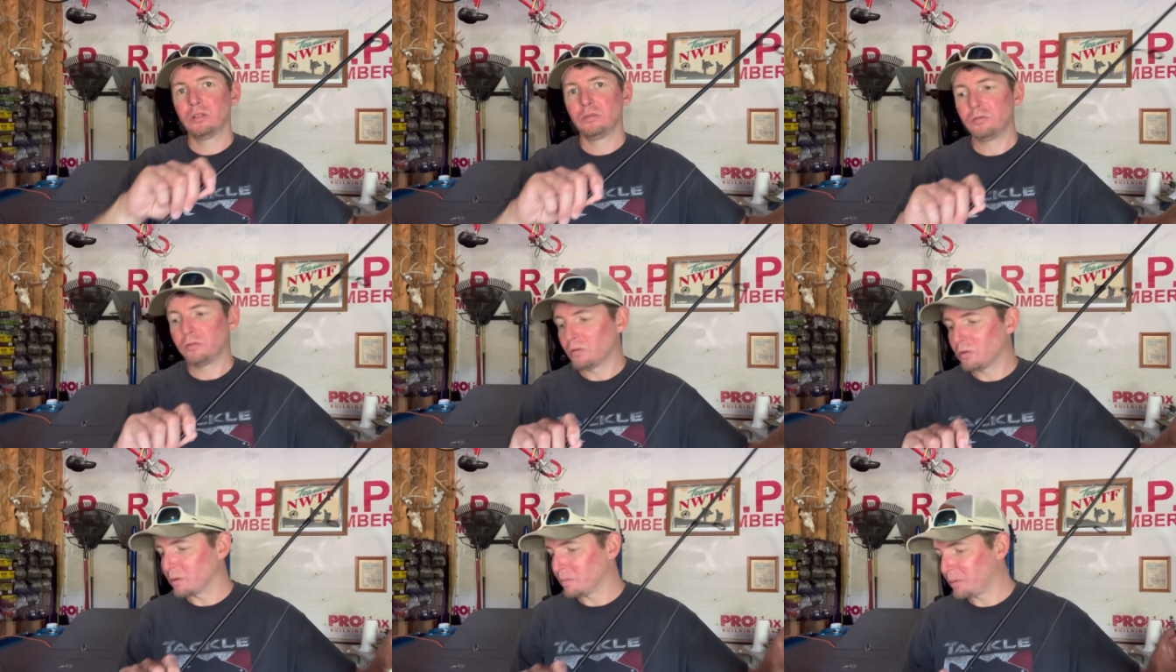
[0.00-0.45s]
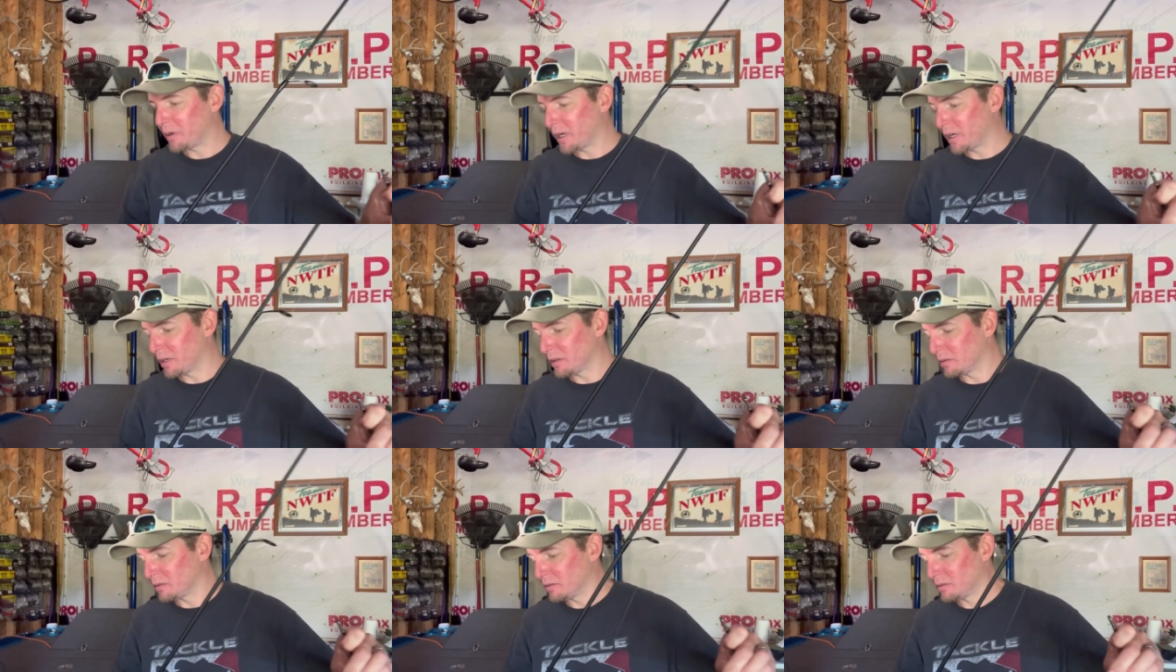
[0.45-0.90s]

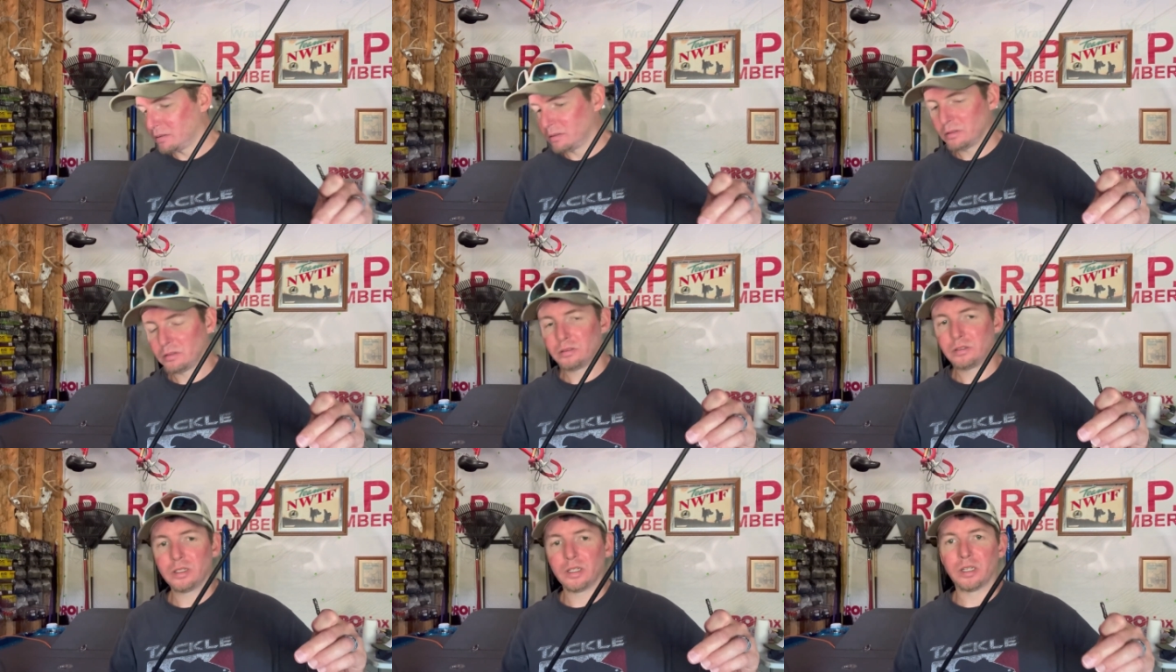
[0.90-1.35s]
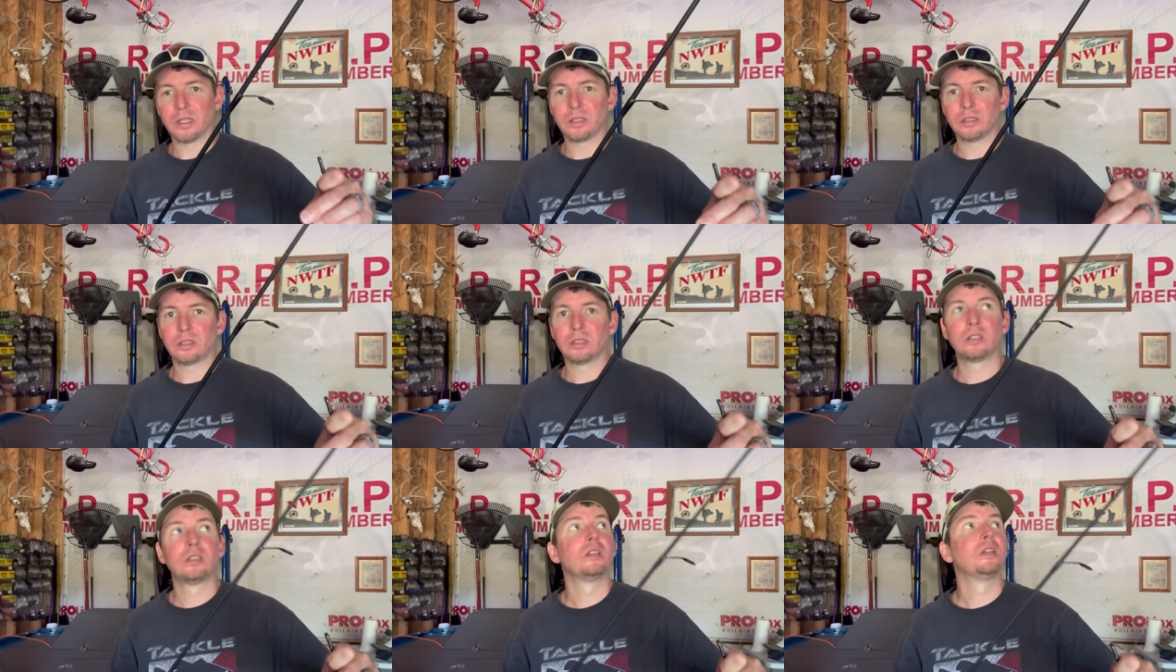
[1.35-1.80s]
4-pound
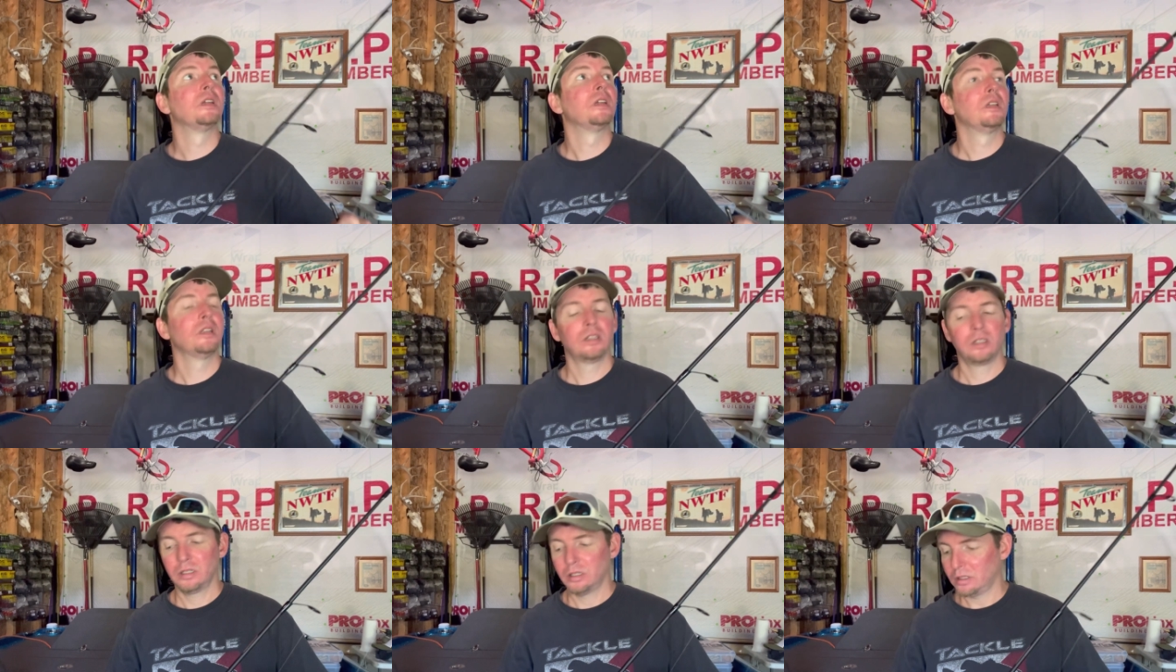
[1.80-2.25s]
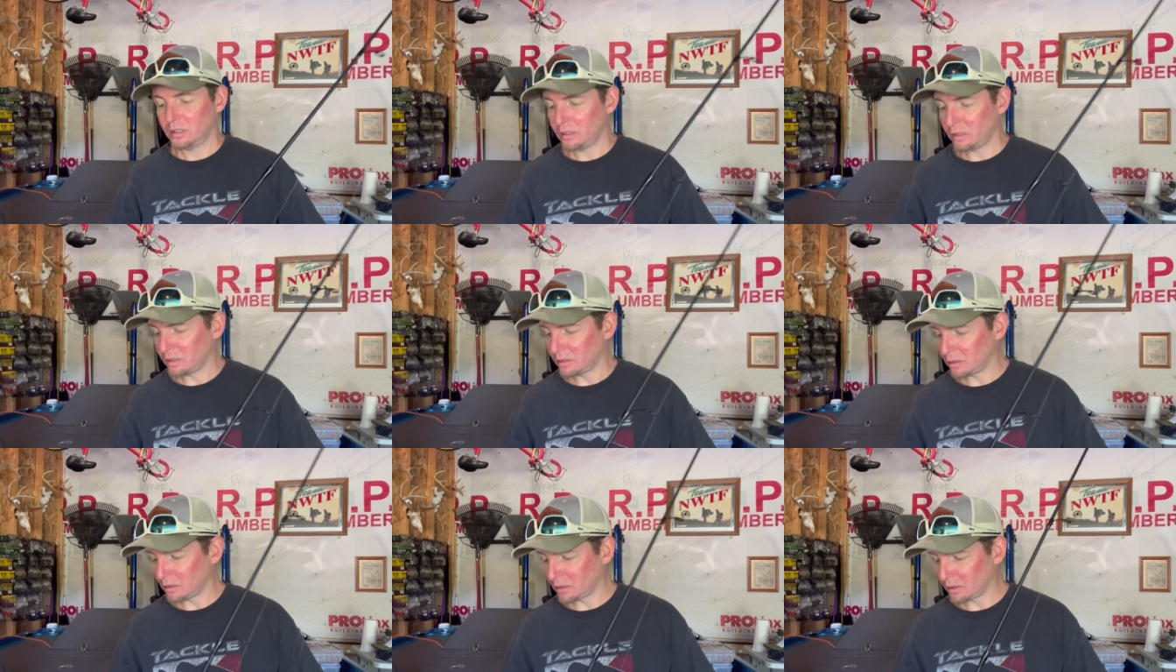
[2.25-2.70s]
test,
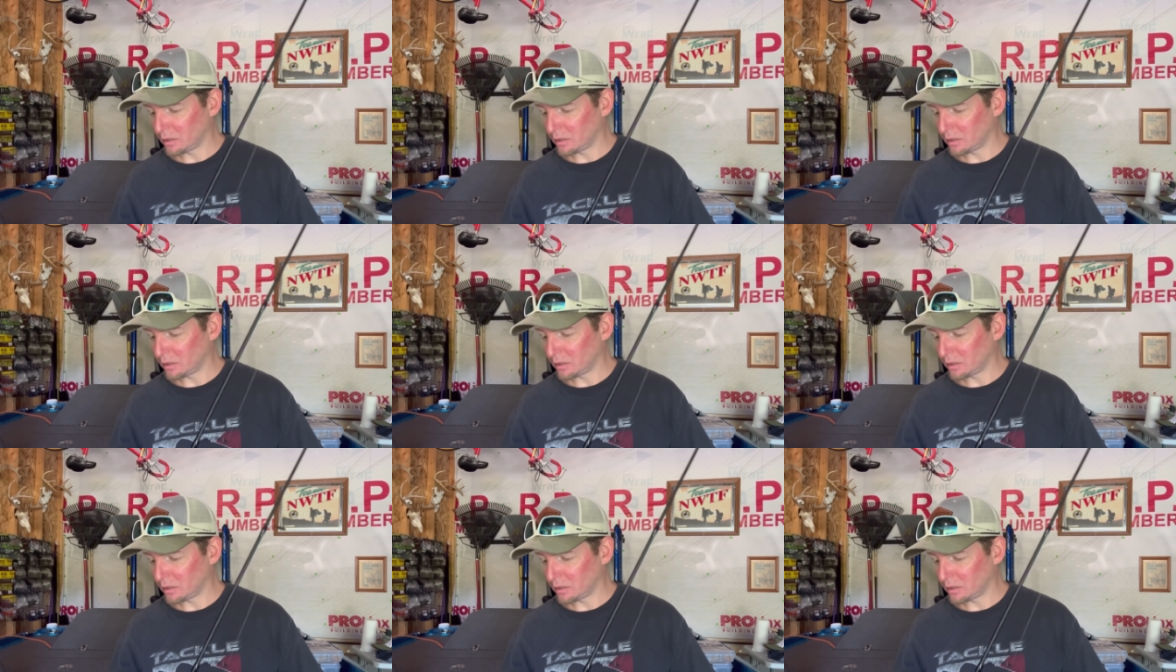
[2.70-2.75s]
and